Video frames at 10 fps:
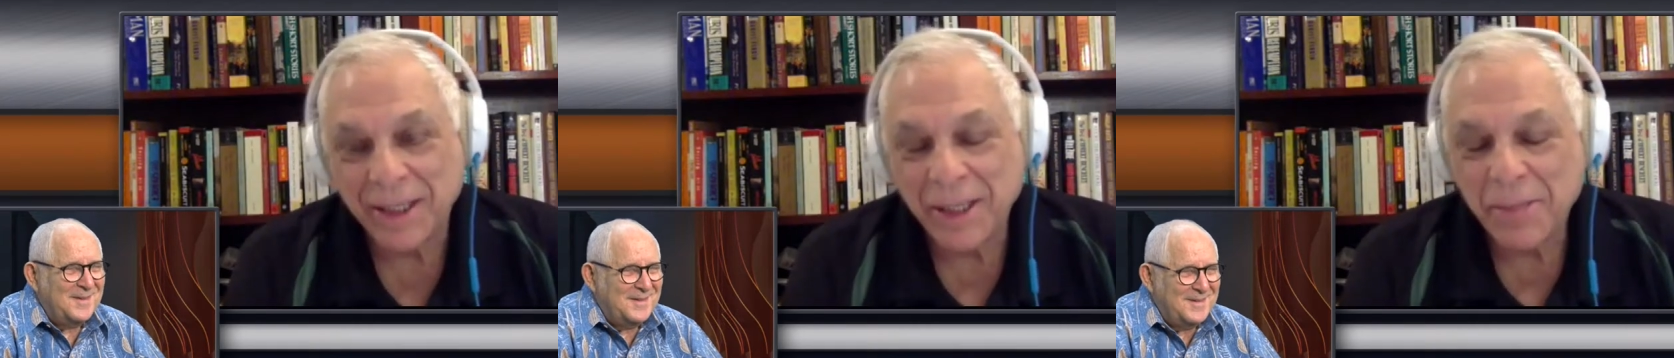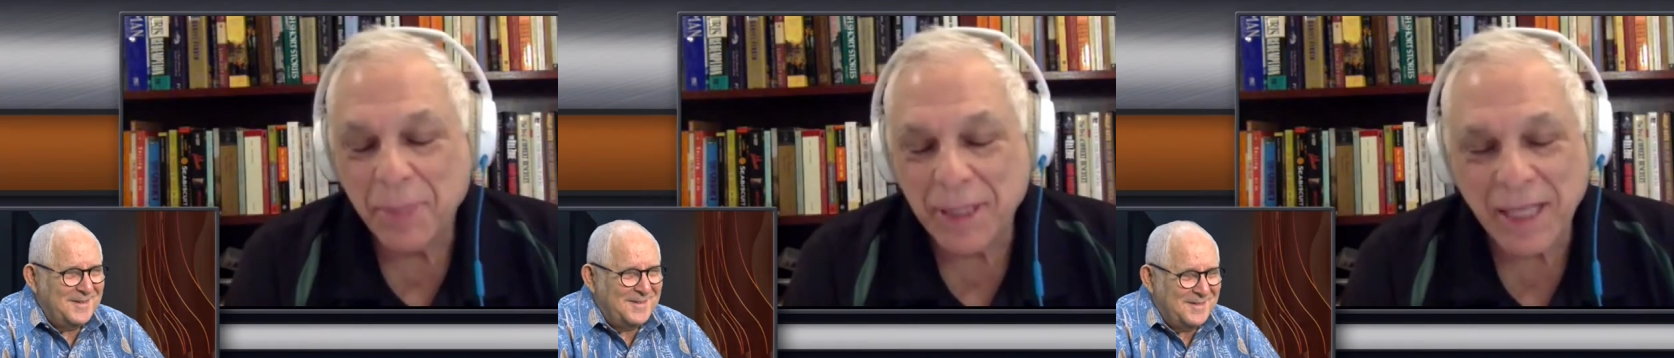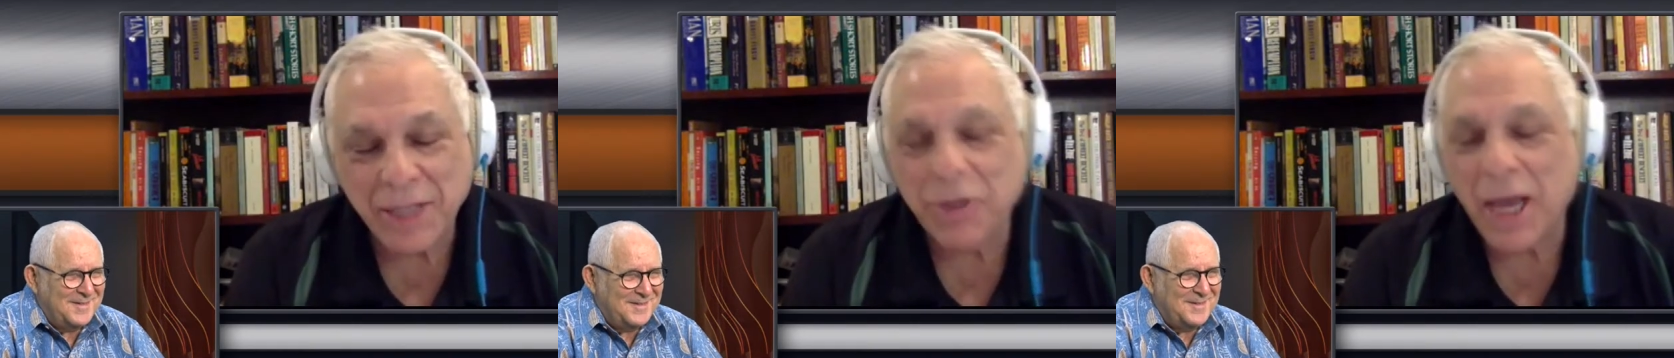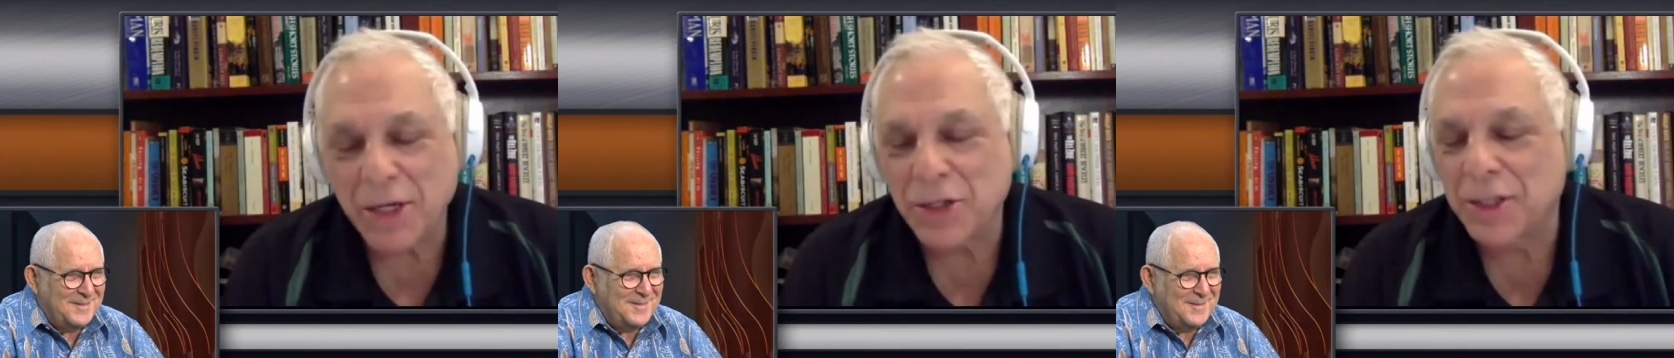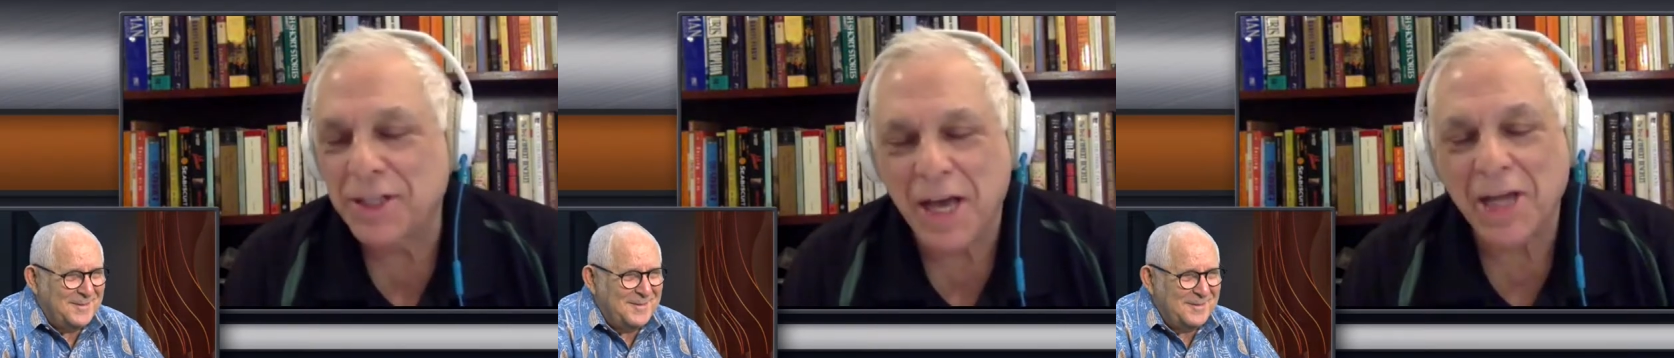Speaker 1: But that's actually
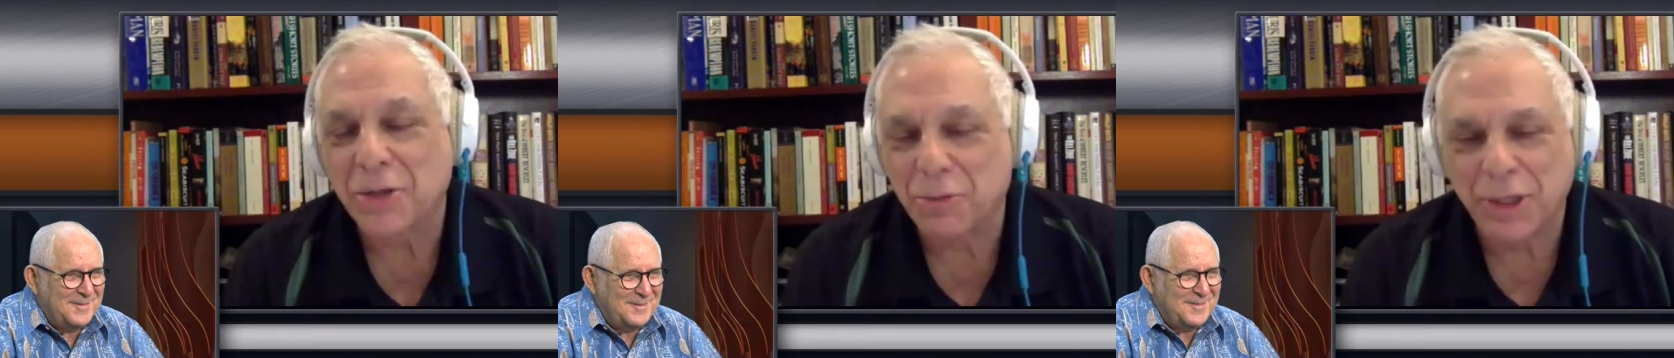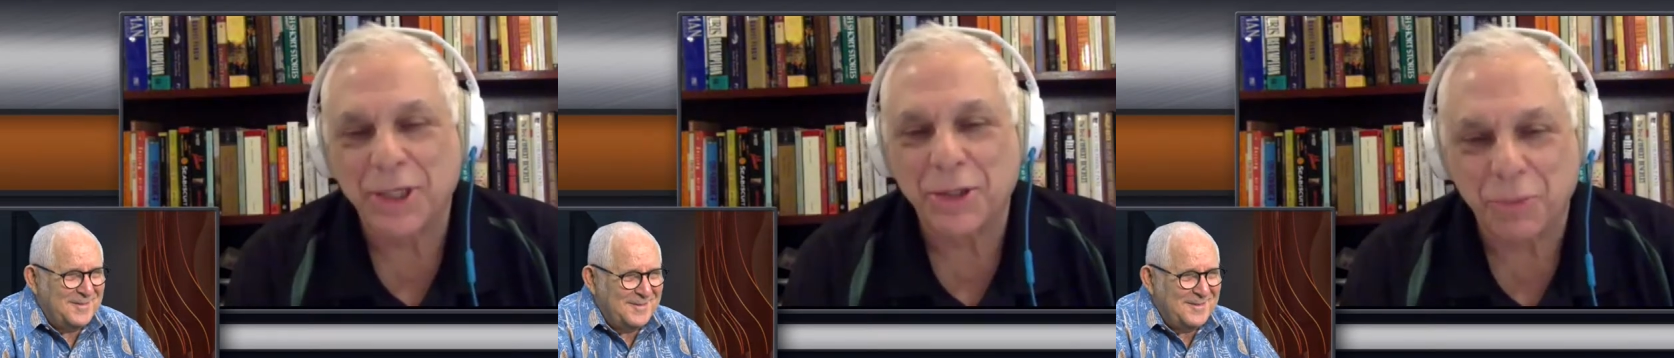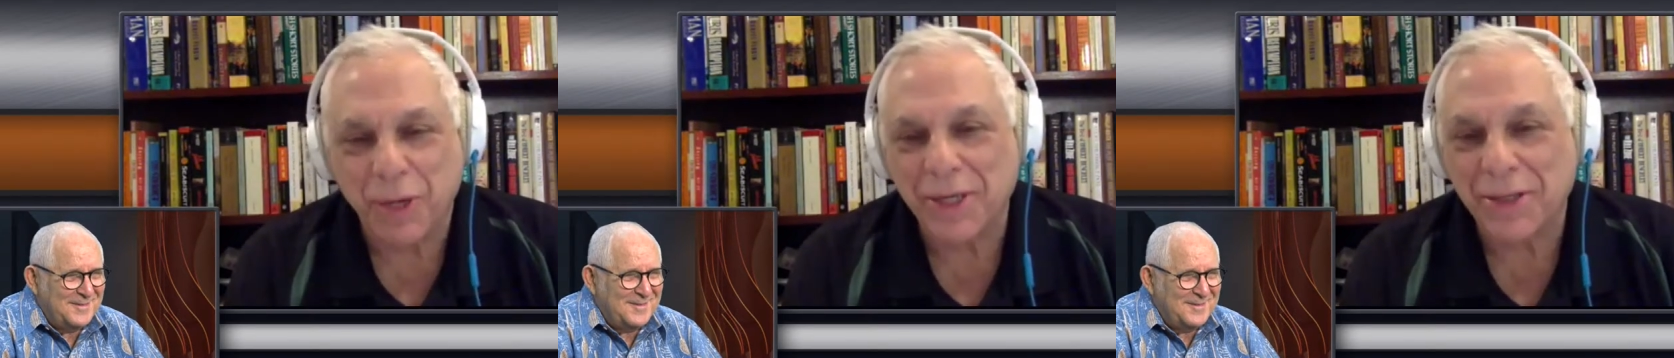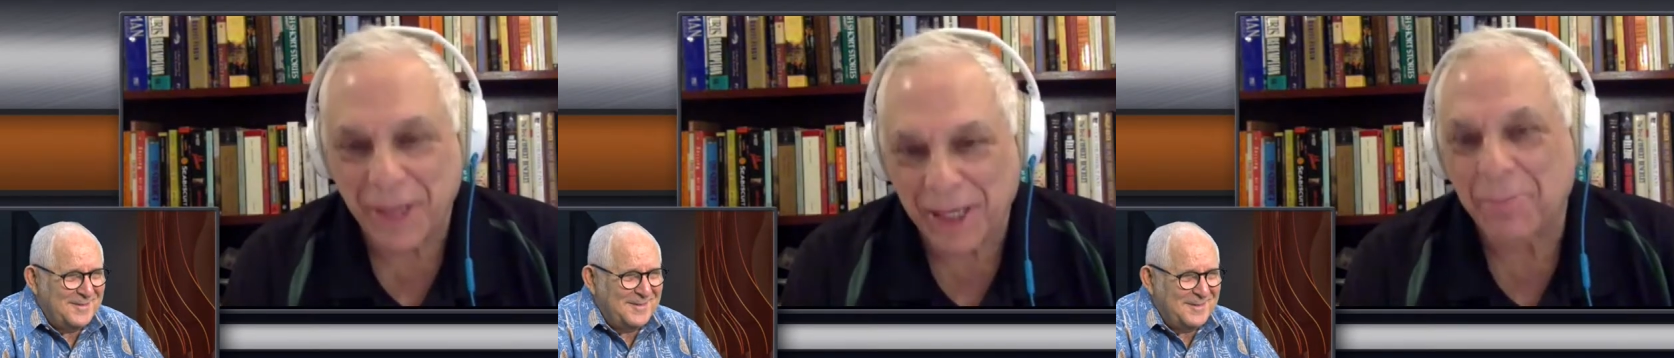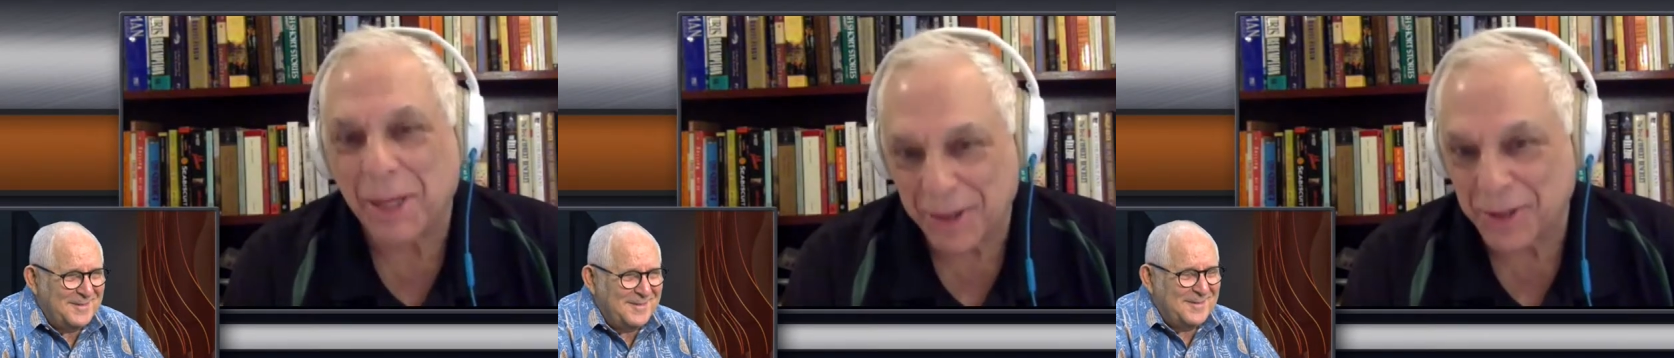not a really good way to think
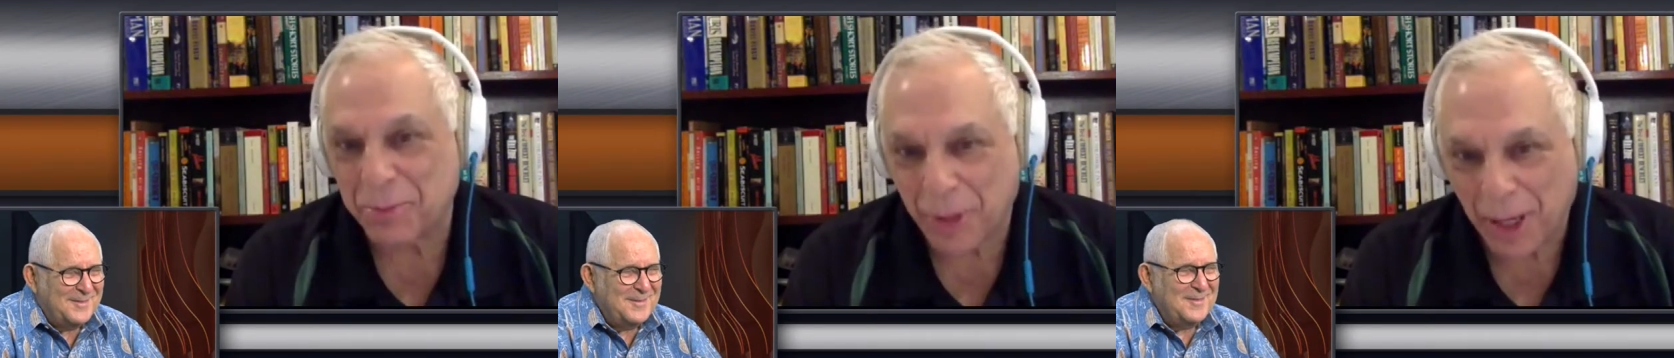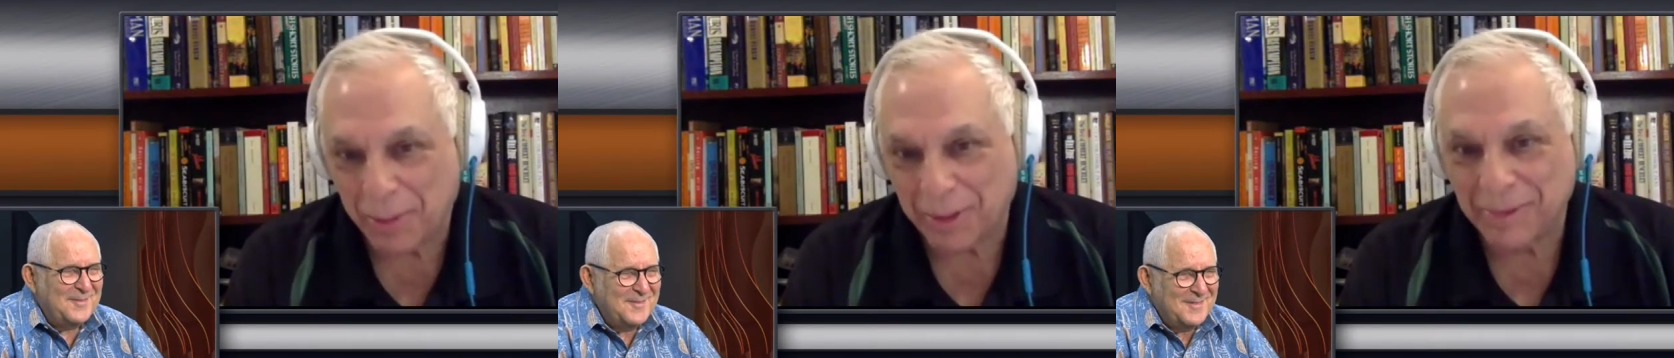about this problem.